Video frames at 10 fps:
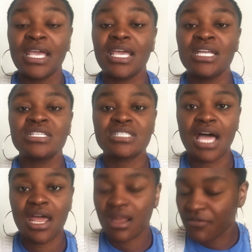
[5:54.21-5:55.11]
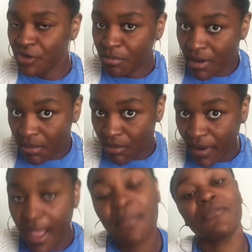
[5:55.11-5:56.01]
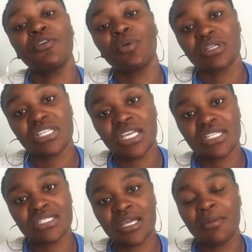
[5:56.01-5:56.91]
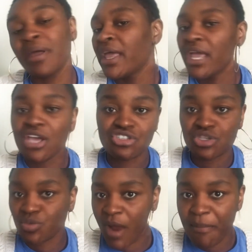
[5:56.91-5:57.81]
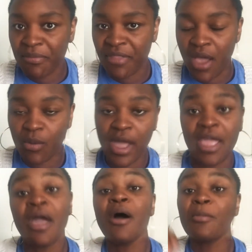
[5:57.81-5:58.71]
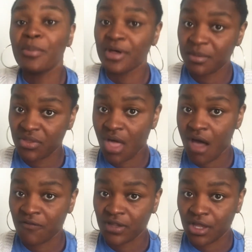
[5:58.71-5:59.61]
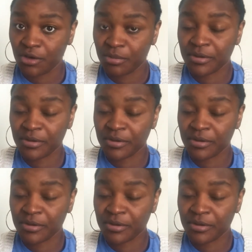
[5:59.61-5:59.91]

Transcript: inside of your bubble wrap if you were to get some, and just wrap them that way, put them in the envelope.